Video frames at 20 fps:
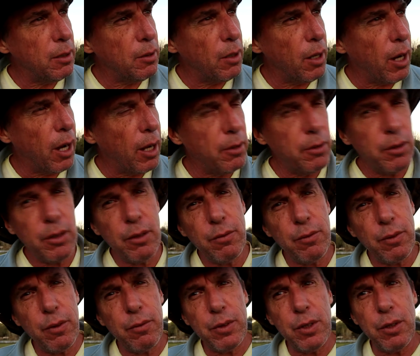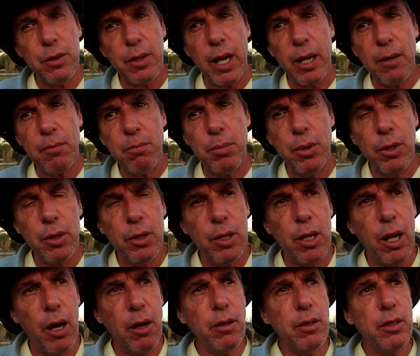60 rand per
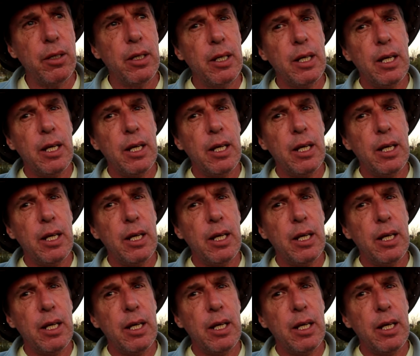load